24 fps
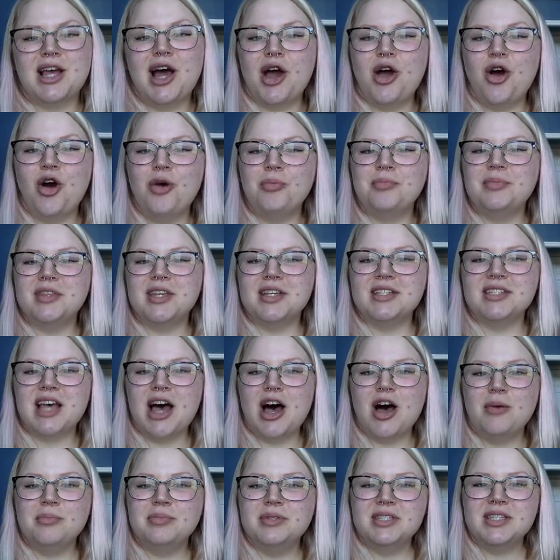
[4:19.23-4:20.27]
I hope this
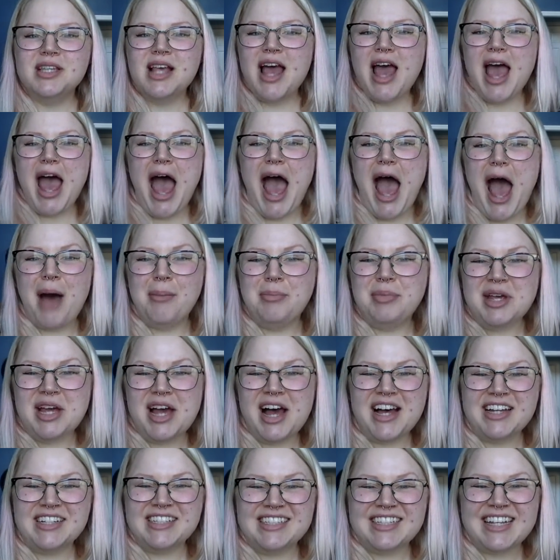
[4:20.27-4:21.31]
helps. Happy
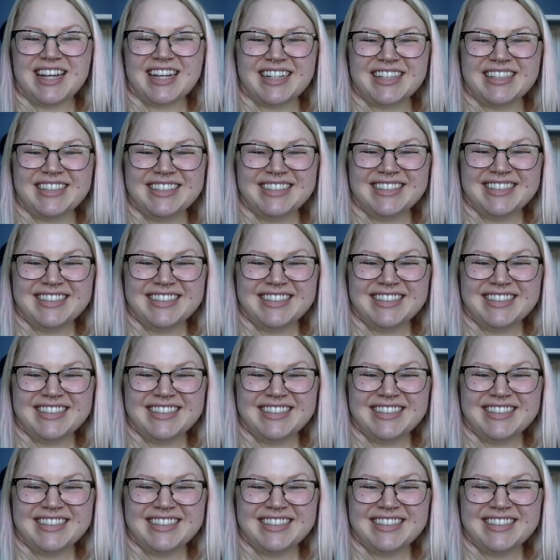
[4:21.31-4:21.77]
hunting.